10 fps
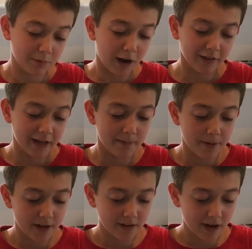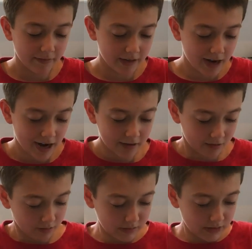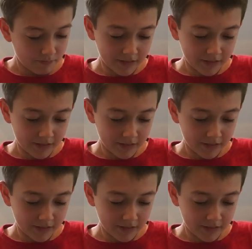probably have better avocados.